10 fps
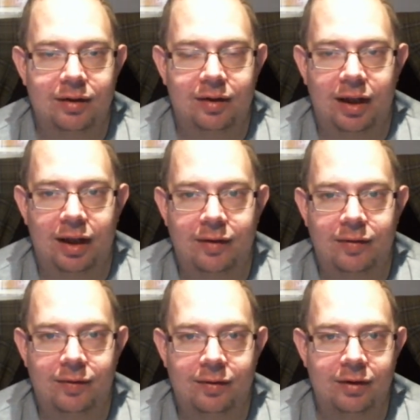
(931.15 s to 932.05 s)

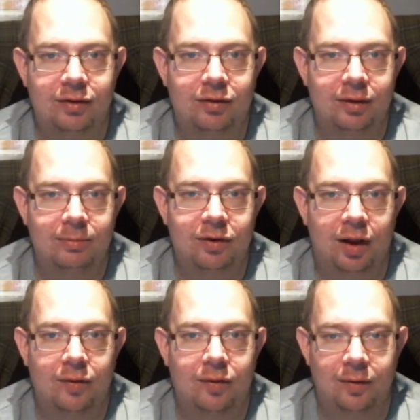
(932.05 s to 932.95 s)
Dave, Chris
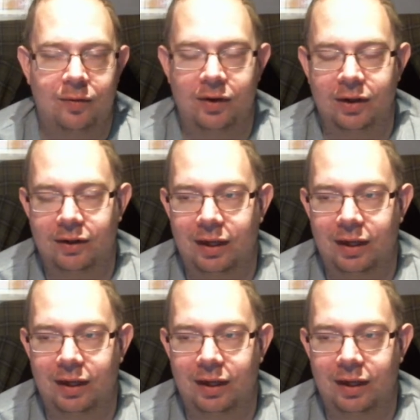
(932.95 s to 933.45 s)
himself, and Phil.